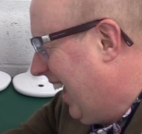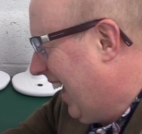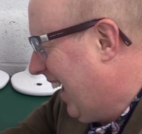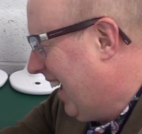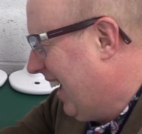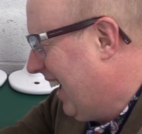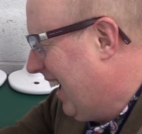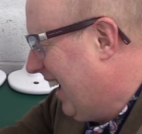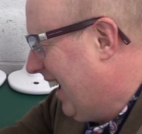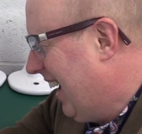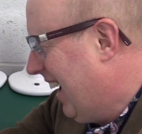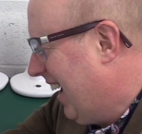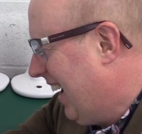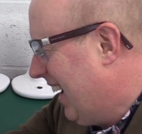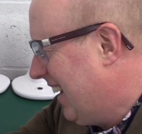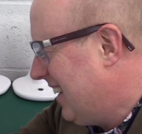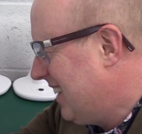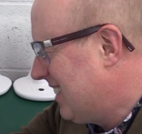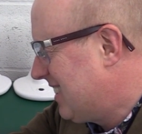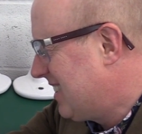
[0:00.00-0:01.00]

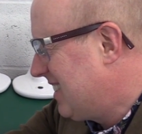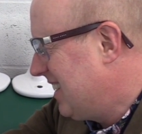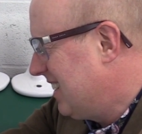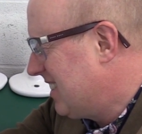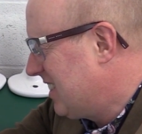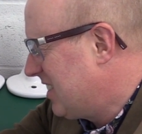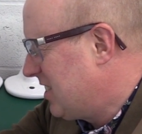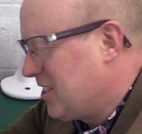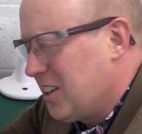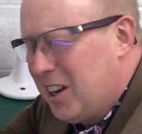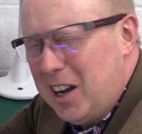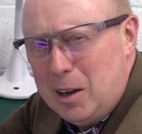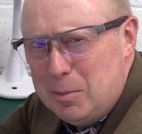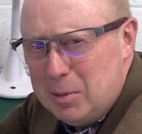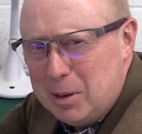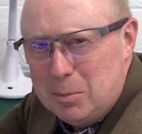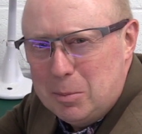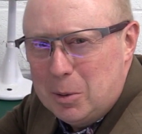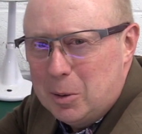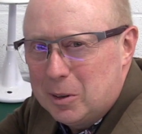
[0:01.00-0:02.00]
And it's a
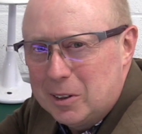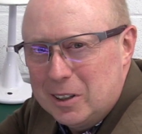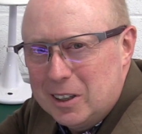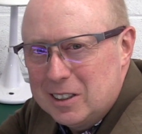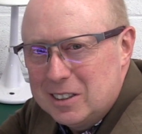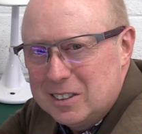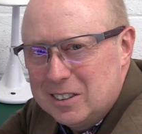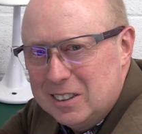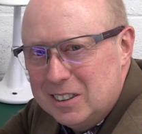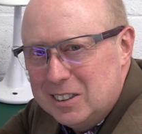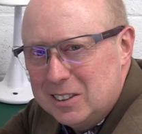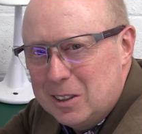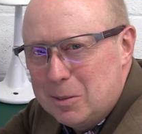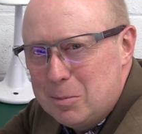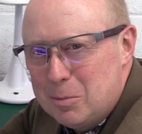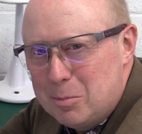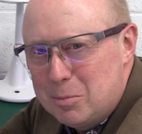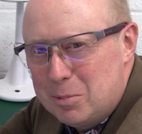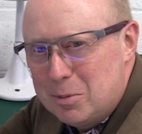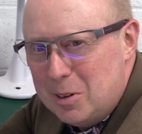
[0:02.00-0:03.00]
charming book, this. It's a
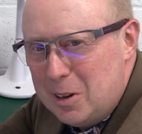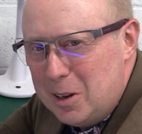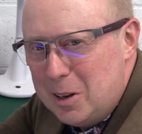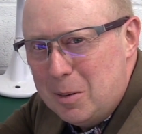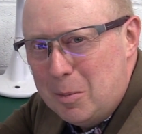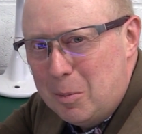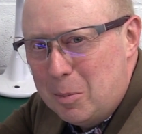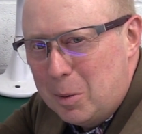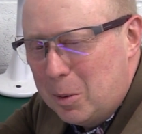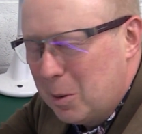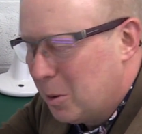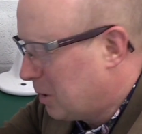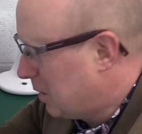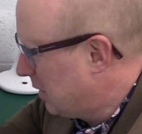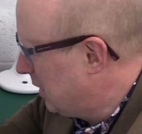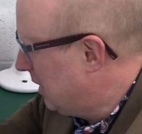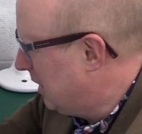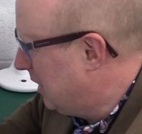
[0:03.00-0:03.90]
brilliant book.